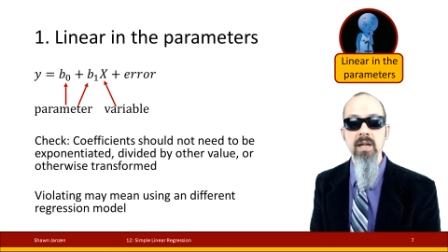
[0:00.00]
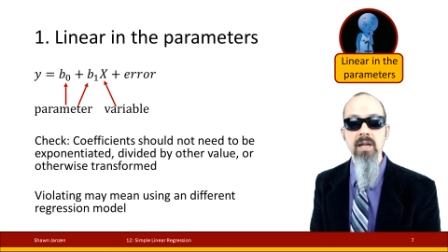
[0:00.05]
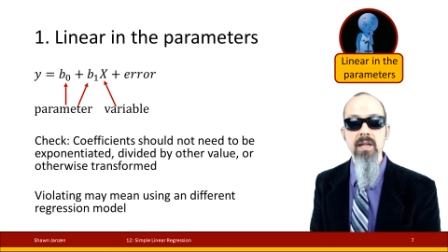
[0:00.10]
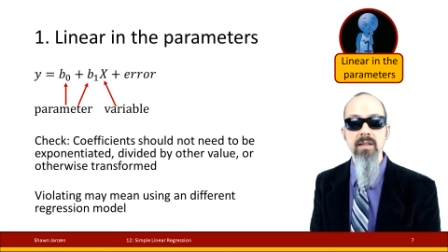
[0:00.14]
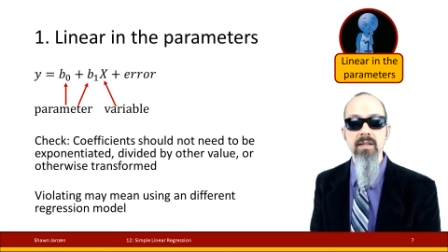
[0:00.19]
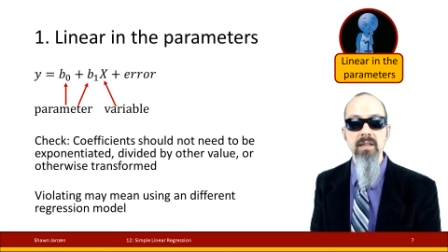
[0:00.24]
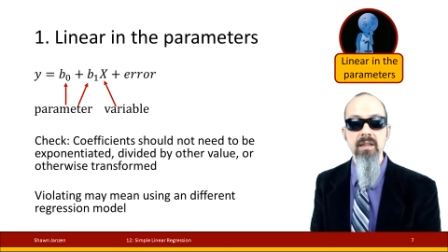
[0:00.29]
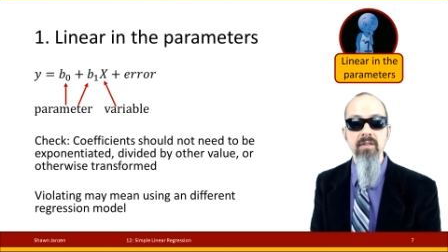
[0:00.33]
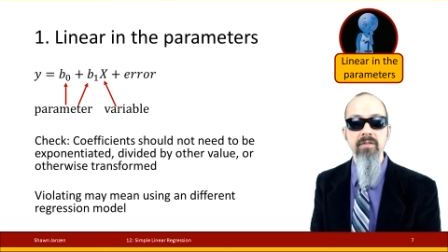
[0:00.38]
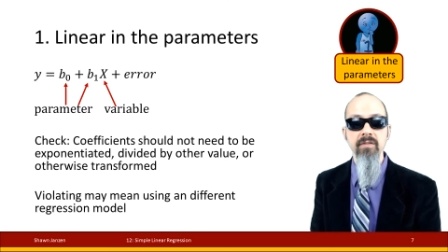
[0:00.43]

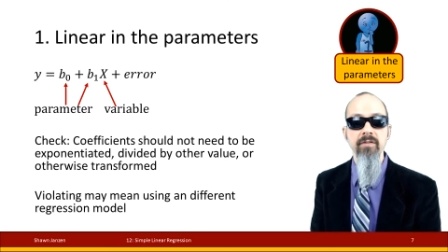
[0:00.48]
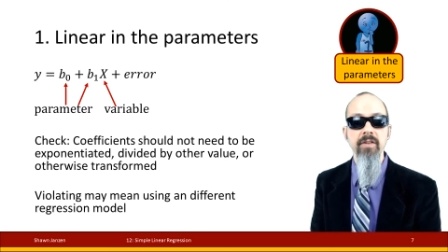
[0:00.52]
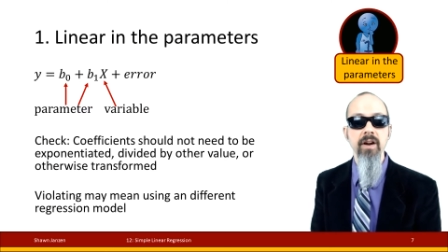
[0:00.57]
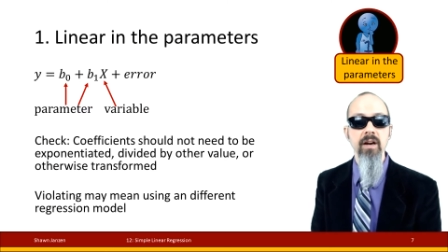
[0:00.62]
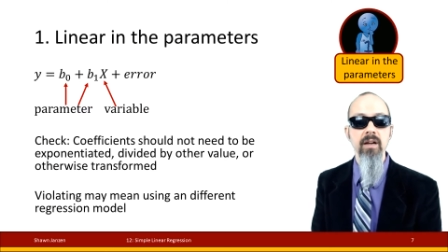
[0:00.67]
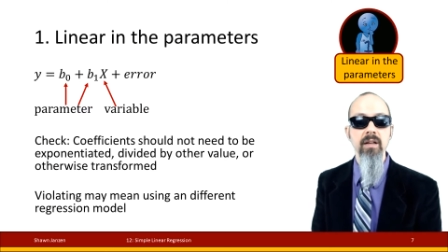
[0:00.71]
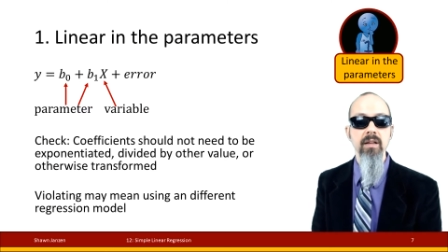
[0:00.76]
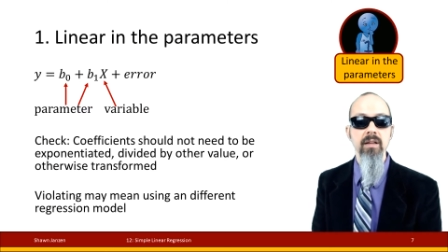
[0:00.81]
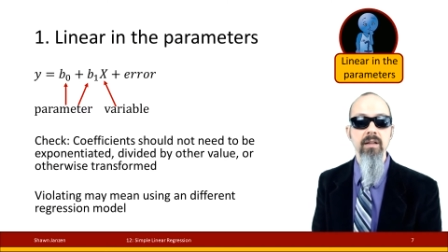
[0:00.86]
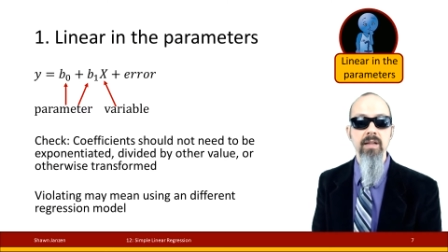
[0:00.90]
that the
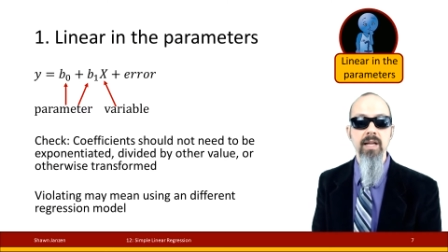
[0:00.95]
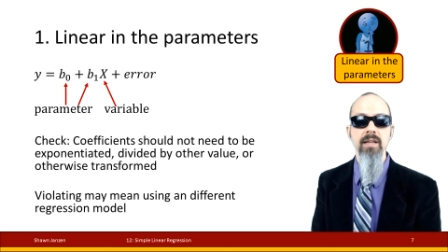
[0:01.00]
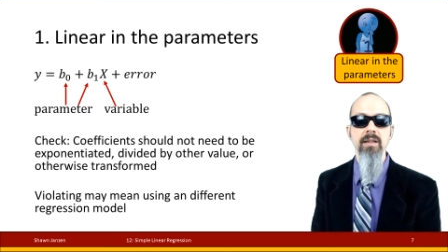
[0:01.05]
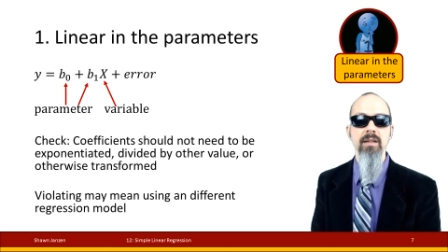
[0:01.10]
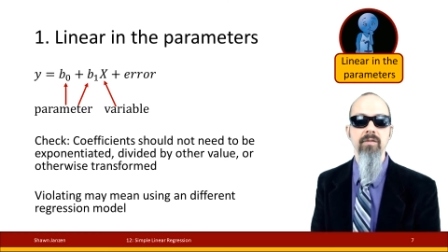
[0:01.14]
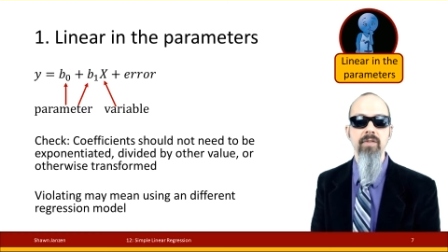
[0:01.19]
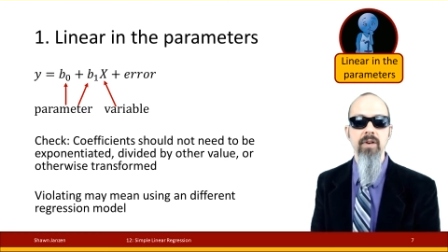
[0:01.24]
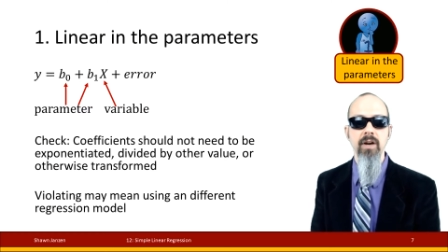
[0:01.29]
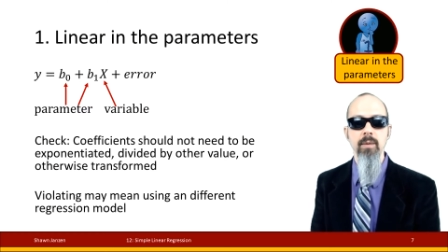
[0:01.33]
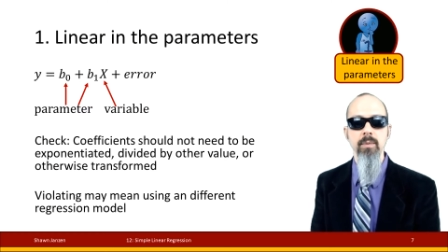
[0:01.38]
very not the
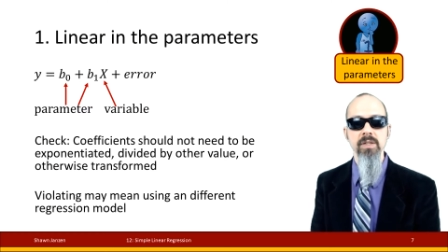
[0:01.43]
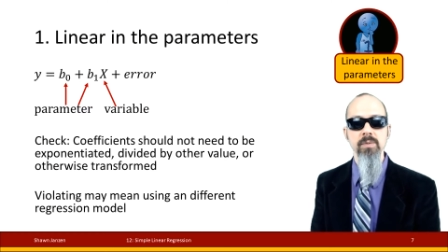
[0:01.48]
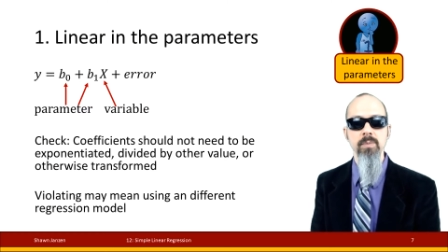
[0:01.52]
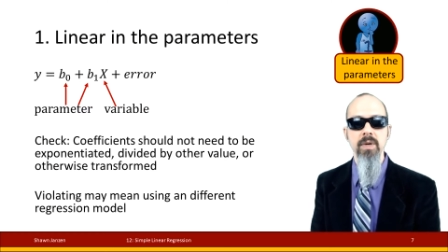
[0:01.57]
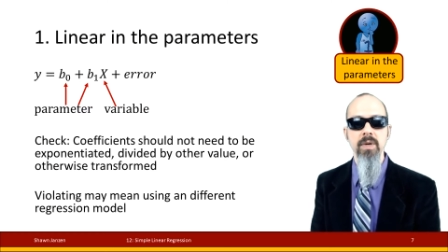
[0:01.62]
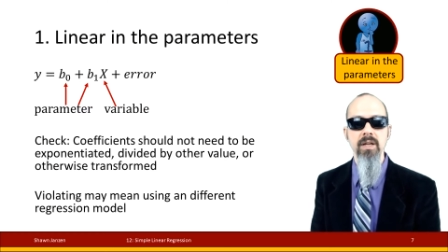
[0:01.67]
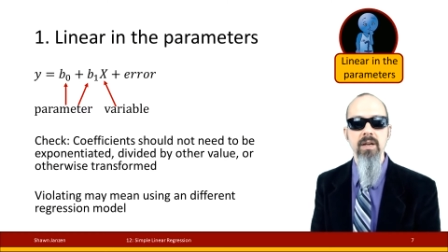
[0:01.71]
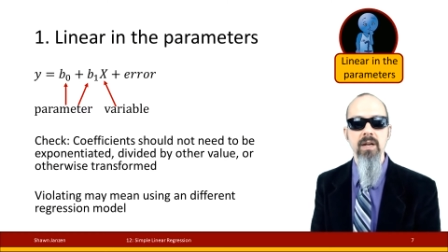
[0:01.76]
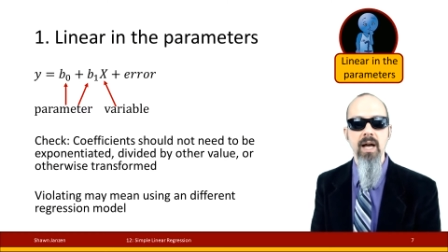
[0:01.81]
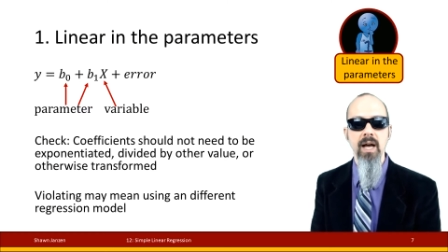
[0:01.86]
variables,
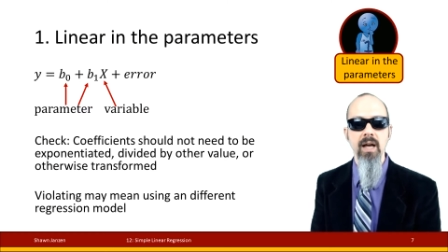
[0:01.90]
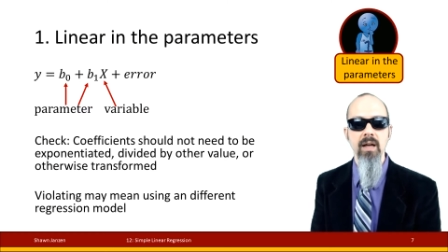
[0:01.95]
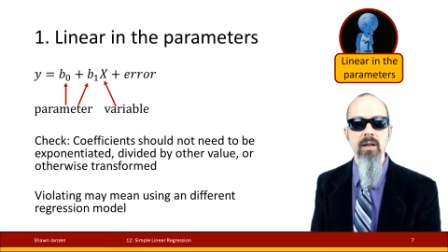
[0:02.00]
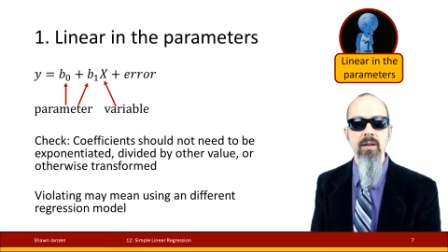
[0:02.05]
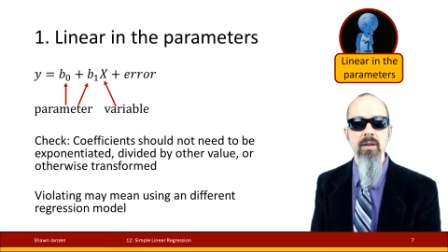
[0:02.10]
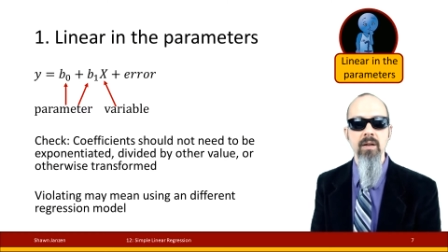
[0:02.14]
but uh,